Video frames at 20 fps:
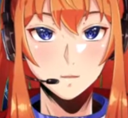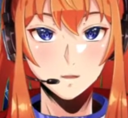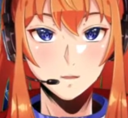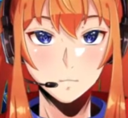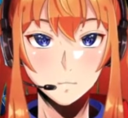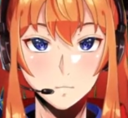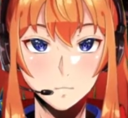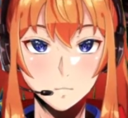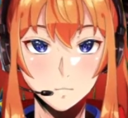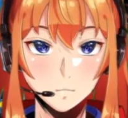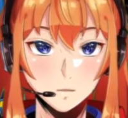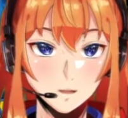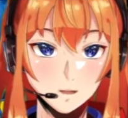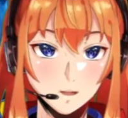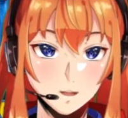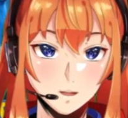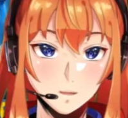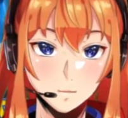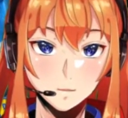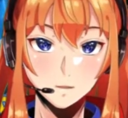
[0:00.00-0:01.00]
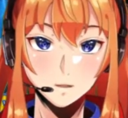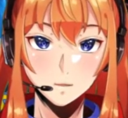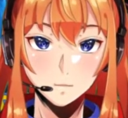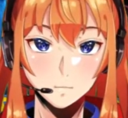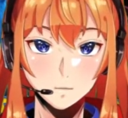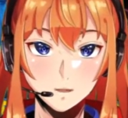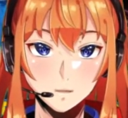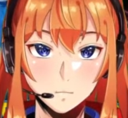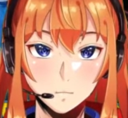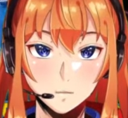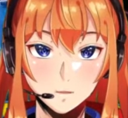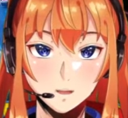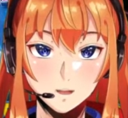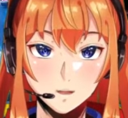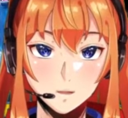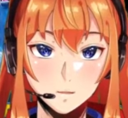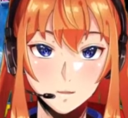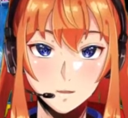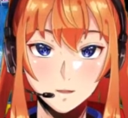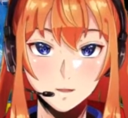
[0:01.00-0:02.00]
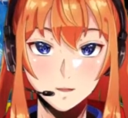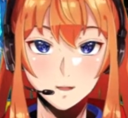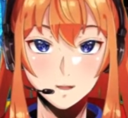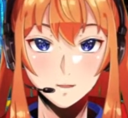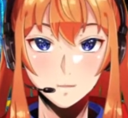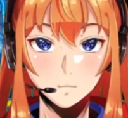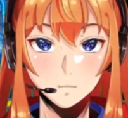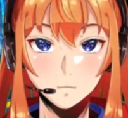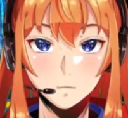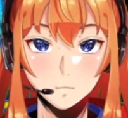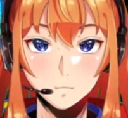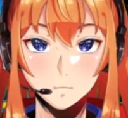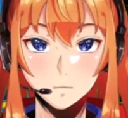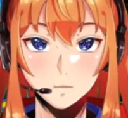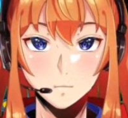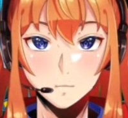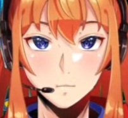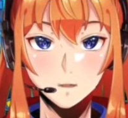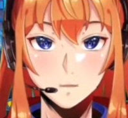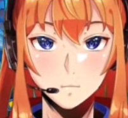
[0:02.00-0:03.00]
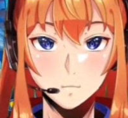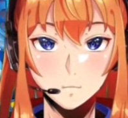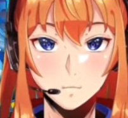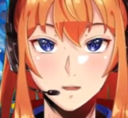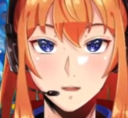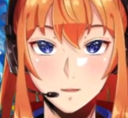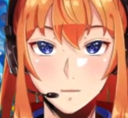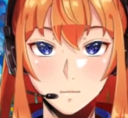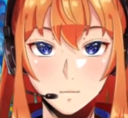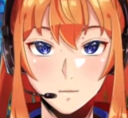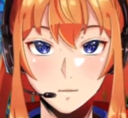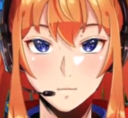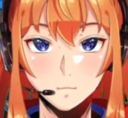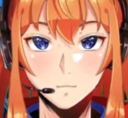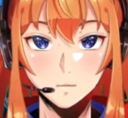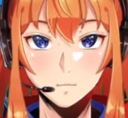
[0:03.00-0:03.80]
we just found that there would only be 1 or 2 people